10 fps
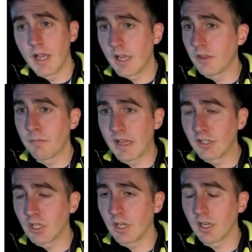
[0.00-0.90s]
and the
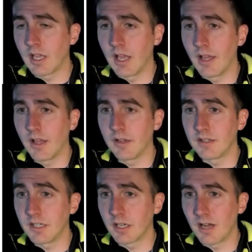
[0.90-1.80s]
patient can
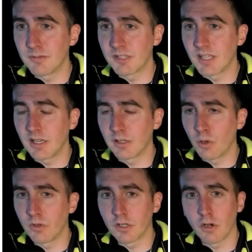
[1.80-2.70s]
decompensate and
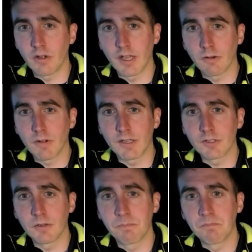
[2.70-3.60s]
go into cardiac arrest.